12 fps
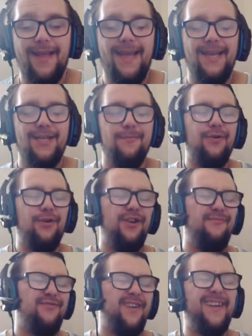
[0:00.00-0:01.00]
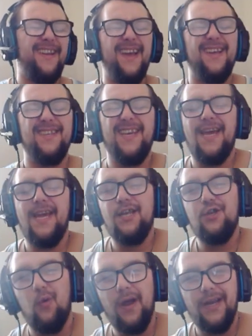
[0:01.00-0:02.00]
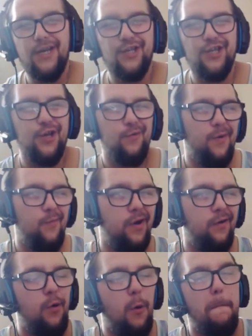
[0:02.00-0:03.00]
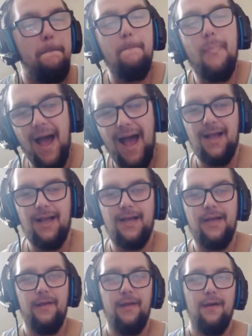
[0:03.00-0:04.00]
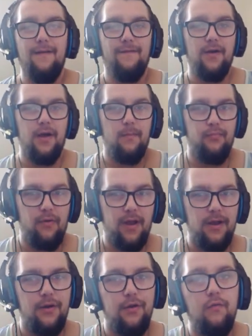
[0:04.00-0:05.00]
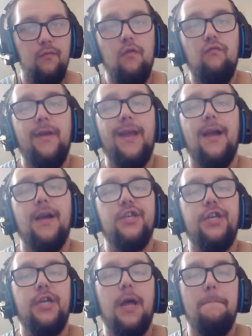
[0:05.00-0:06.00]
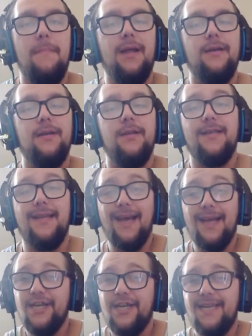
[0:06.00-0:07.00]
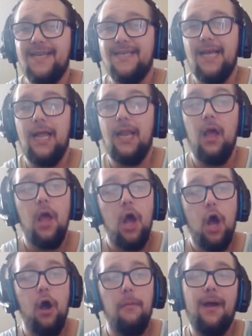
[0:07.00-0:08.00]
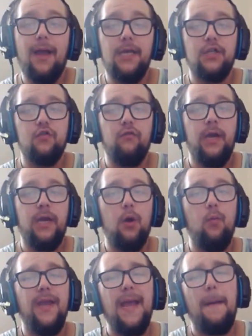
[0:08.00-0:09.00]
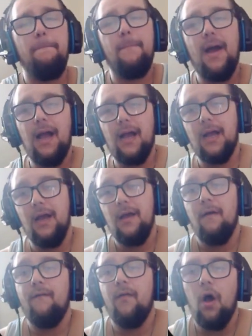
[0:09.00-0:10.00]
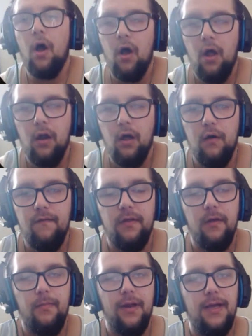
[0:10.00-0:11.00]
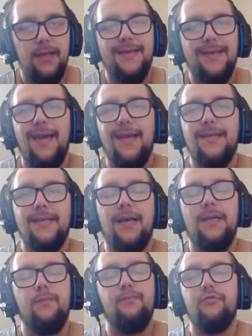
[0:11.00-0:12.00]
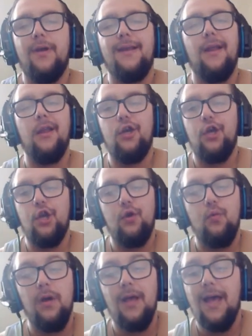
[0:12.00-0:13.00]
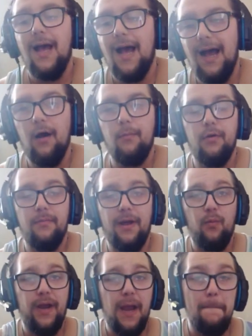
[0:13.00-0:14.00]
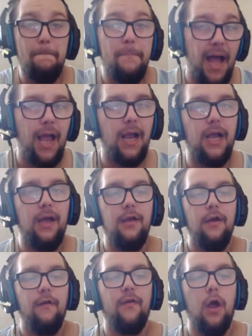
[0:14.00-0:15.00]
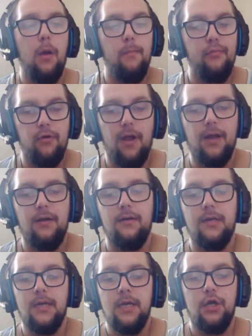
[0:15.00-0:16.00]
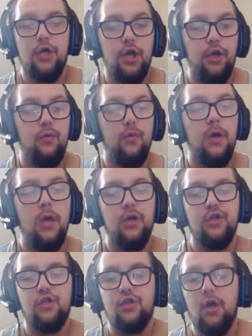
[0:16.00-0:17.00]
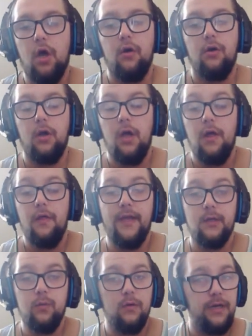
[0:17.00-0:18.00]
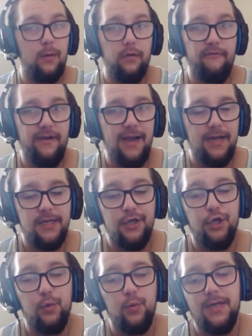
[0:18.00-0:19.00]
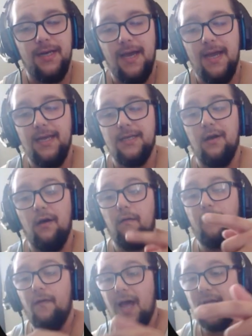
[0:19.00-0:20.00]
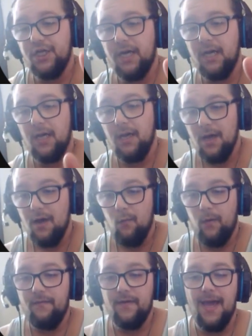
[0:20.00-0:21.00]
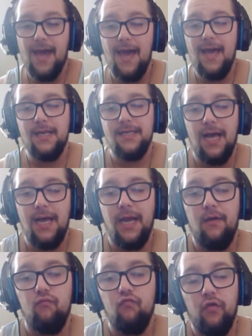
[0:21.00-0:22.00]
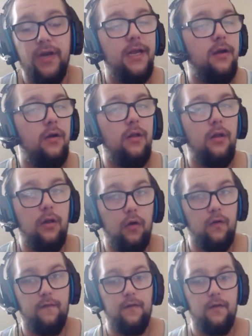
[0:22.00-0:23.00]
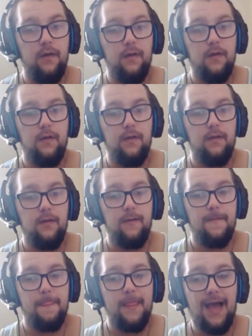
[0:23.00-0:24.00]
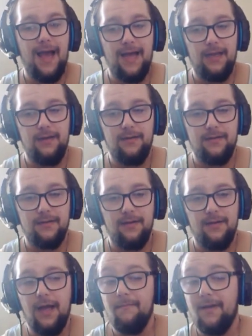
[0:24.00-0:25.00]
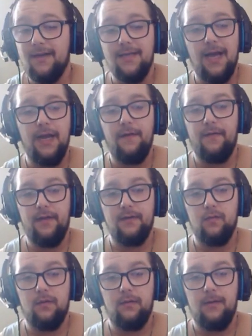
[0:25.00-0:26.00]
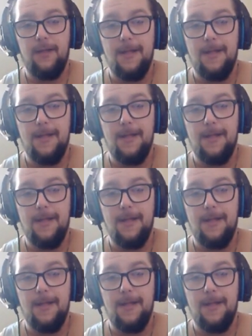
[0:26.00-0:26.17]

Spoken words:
It is your boy Brad SK22 and welcome back for a brand new Reaction Madness. And as you can tell on my screen, we are back for All Over The Place, KSI's brand new album, and we are back for a brand new song. This one that we're reacting to today is called Flash It with KSI and Rico Love. And I'm excited for this one.